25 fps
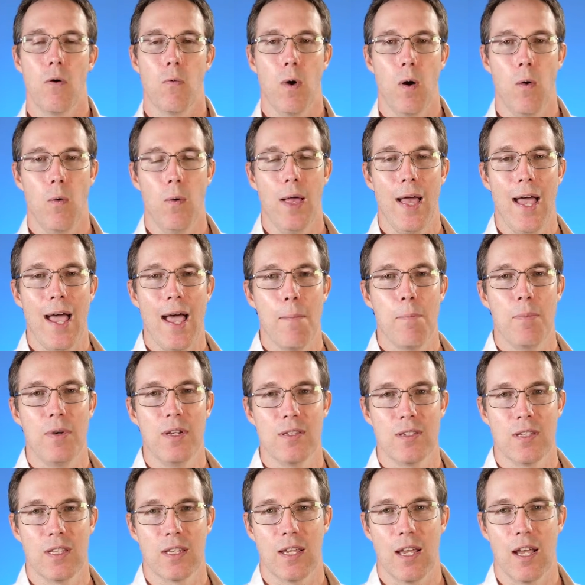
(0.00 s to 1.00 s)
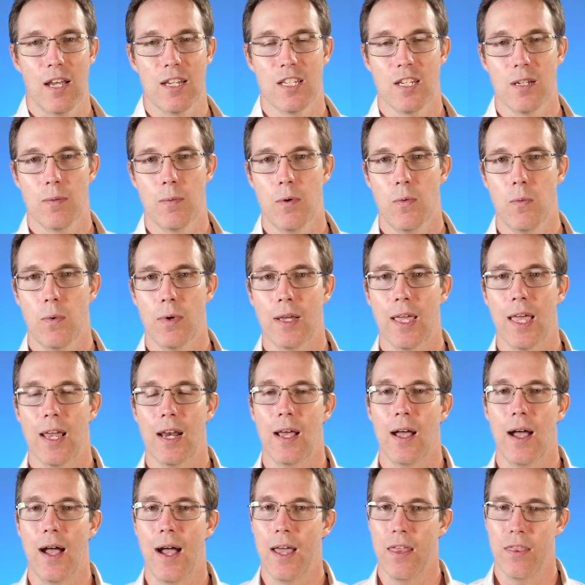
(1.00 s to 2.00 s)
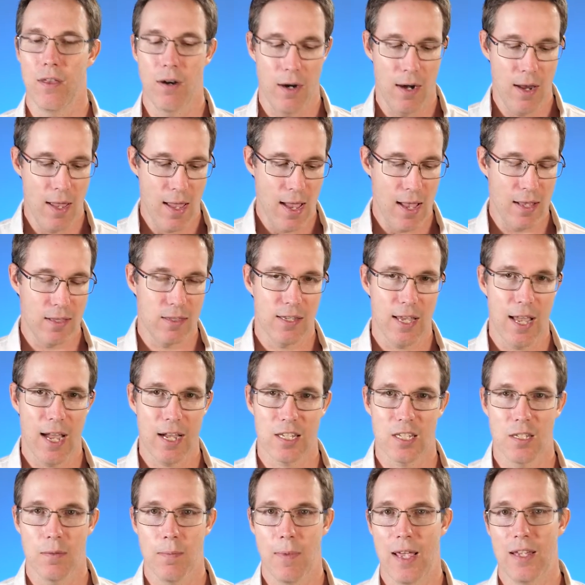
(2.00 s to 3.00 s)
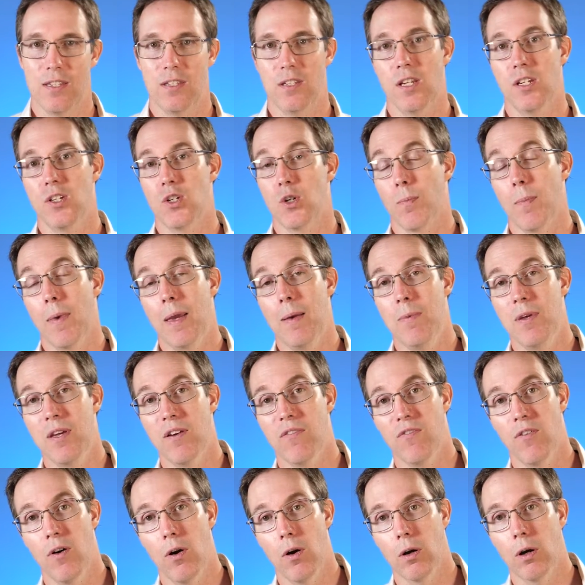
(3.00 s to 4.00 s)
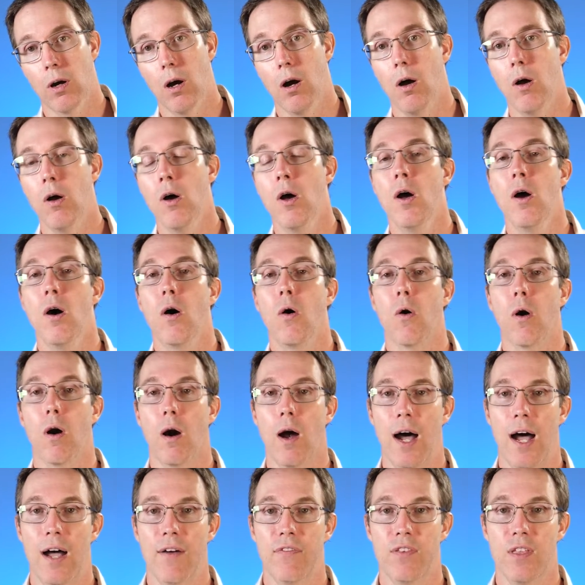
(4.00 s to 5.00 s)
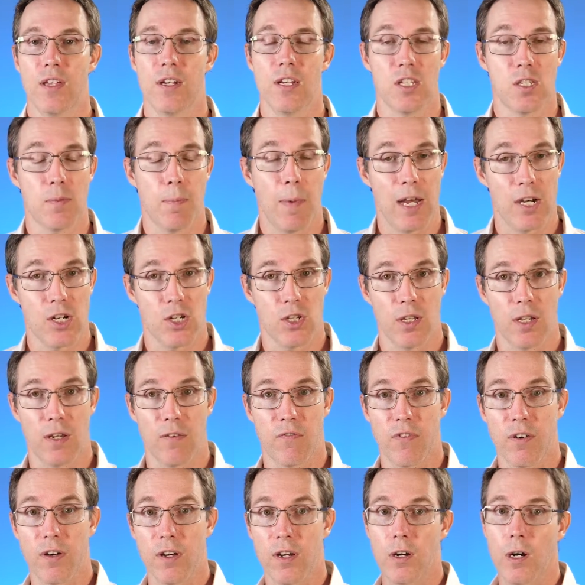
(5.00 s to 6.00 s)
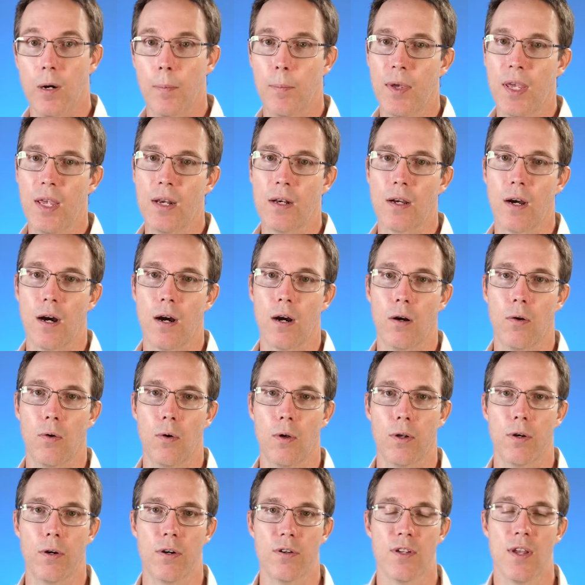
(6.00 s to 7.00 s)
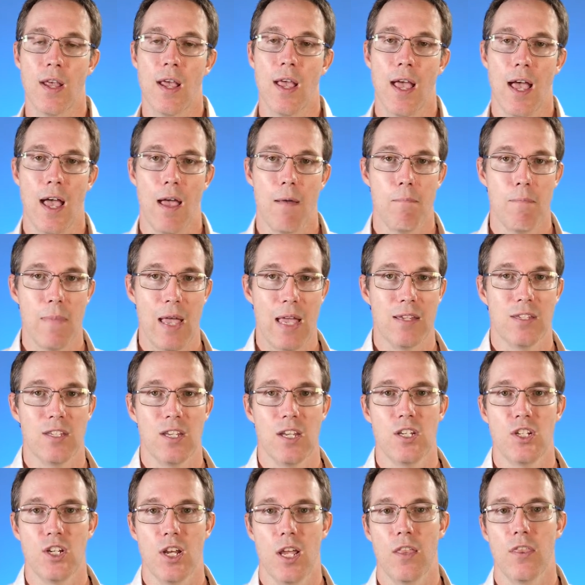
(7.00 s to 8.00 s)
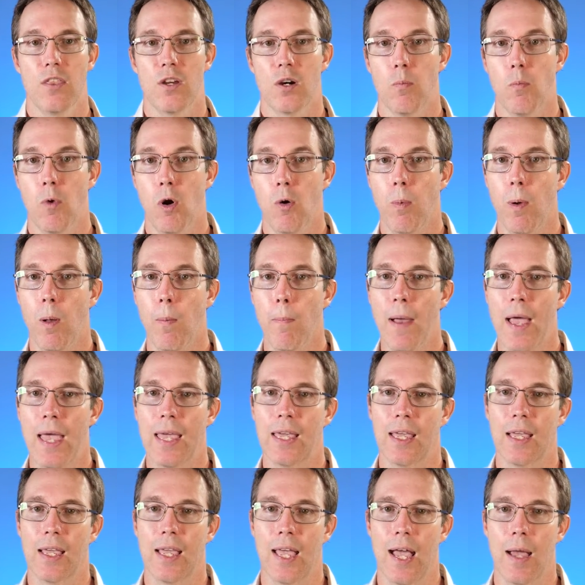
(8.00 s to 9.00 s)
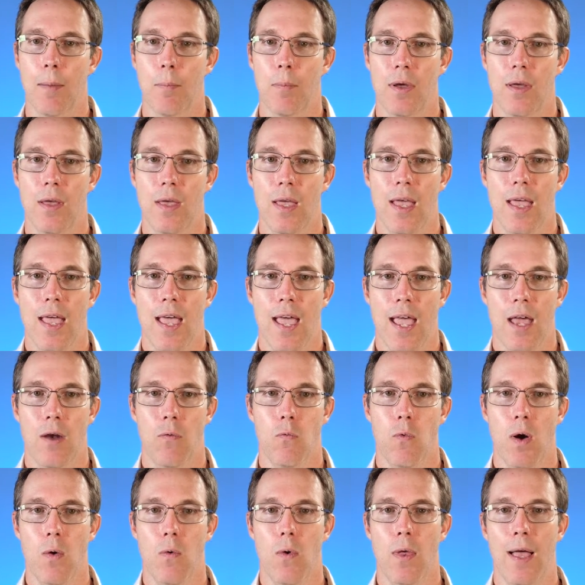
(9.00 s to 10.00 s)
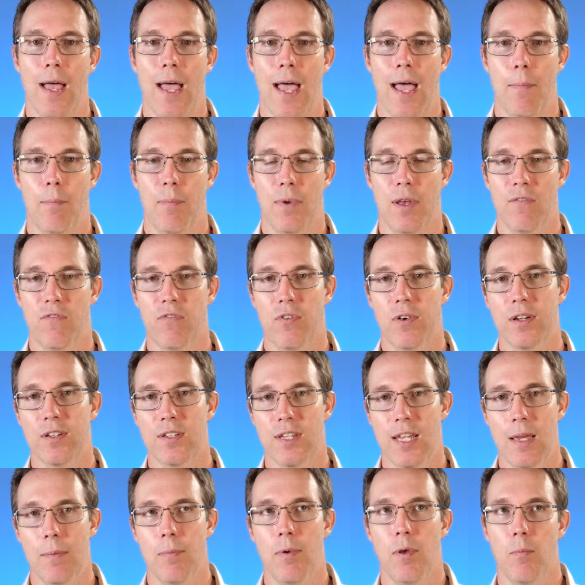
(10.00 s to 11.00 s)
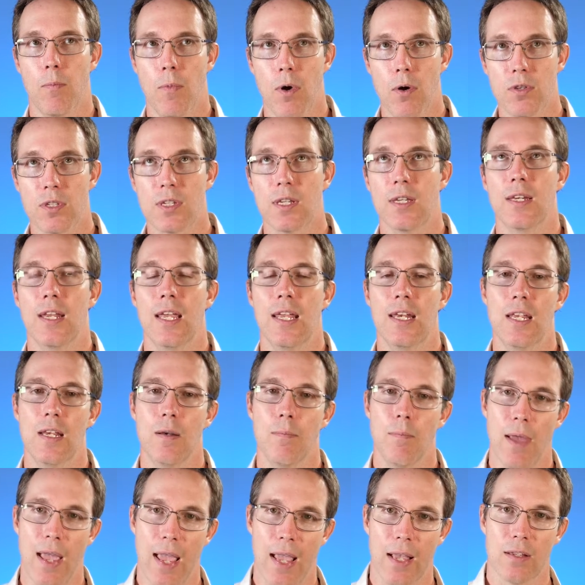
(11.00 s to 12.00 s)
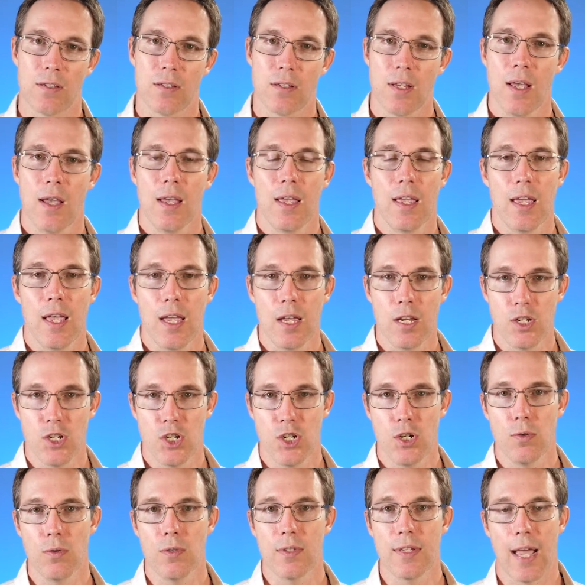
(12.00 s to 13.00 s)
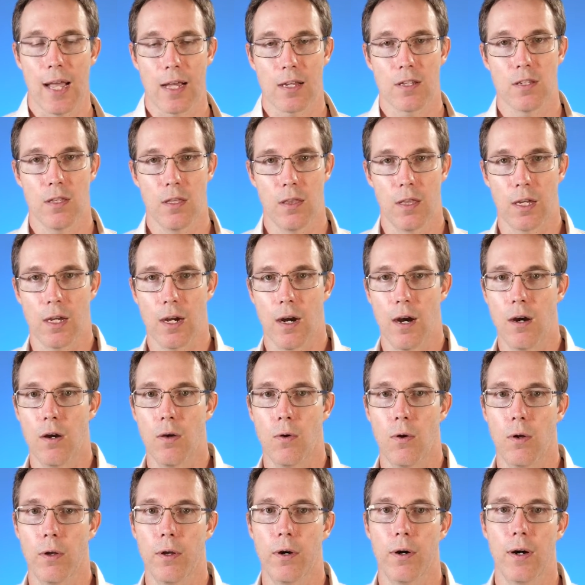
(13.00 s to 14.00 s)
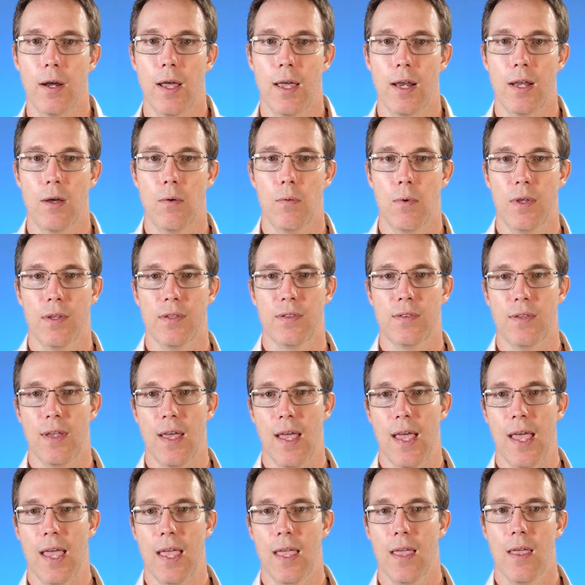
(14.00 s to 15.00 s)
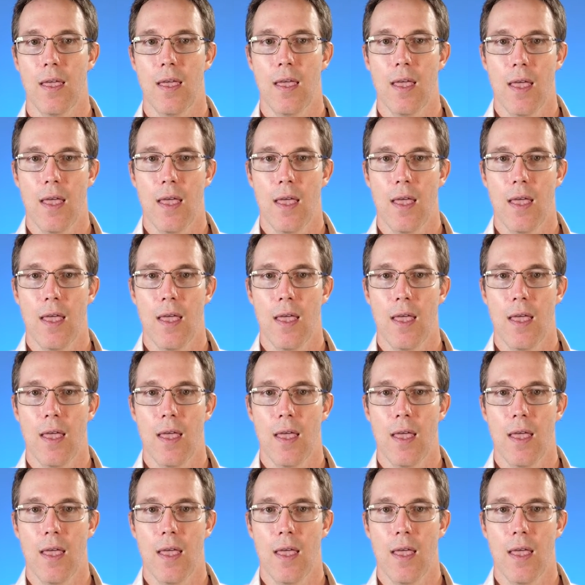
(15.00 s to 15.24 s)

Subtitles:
What will happen is the customer will get either a text message or maybe a phone call, or often, especially for European cardholders, a message in their mobile banking app. And what will happen, for example, most Canadian banks issue text to the cardholder and it will say,